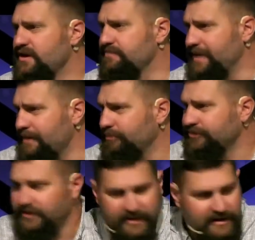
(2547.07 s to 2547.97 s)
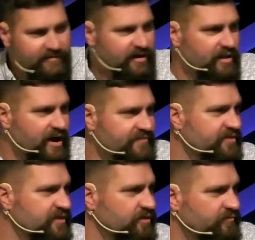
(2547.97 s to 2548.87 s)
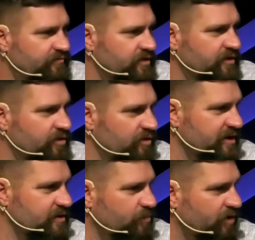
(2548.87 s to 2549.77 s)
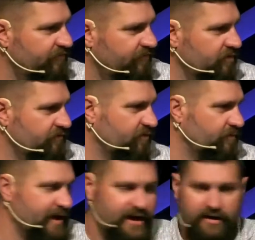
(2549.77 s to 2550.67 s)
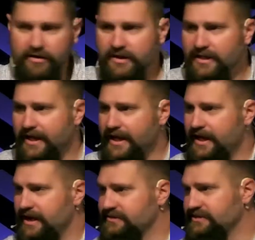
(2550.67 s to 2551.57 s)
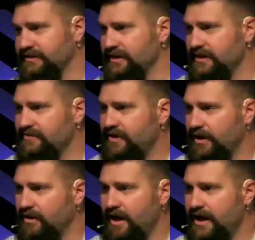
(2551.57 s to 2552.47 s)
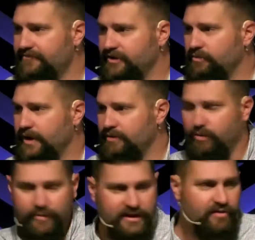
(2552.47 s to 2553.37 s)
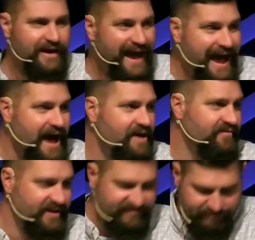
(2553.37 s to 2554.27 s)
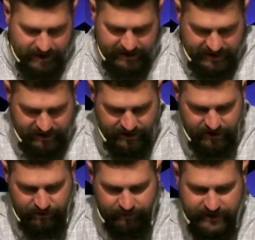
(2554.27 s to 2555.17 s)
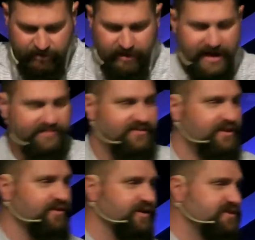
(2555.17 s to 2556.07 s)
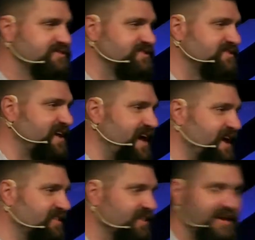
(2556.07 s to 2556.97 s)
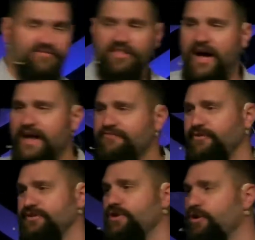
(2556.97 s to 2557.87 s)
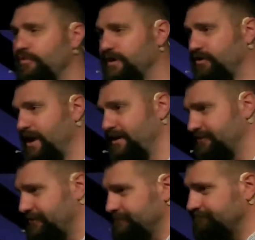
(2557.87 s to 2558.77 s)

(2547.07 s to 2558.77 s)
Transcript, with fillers: be able to live our life the, for the Lord in a more fruitful manner and to live our life in a way where we don't have as many regrets. You know, there's the saying, live life with no regrets.